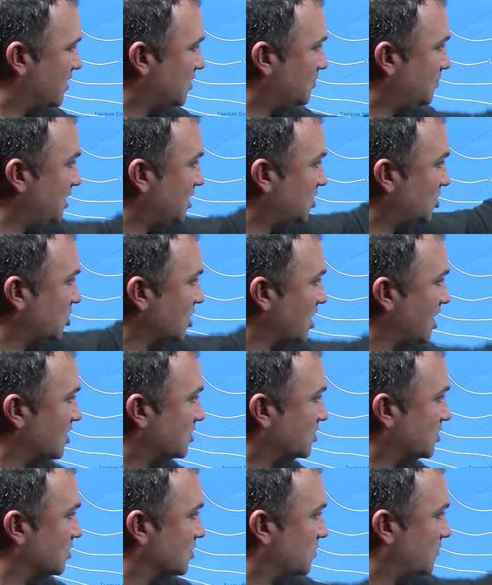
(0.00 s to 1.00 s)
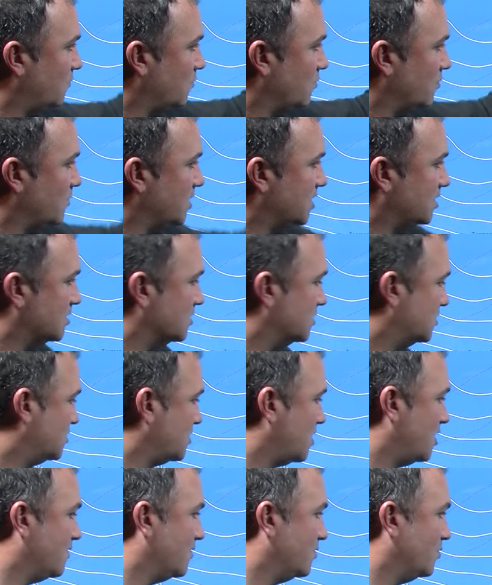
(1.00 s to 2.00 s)
the best chance is for the western
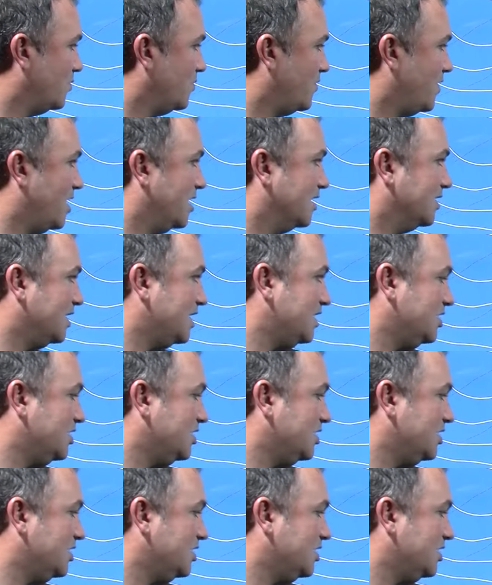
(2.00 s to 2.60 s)
side of the North Island.